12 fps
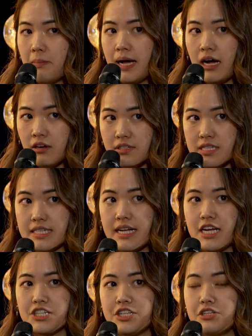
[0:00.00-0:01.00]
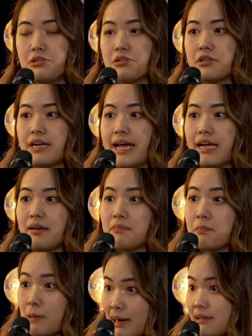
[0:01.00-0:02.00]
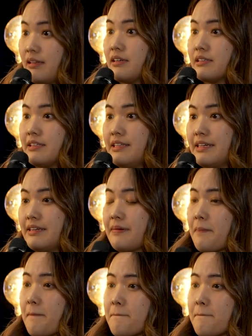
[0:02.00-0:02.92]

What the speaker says: But how does that actually look like practically?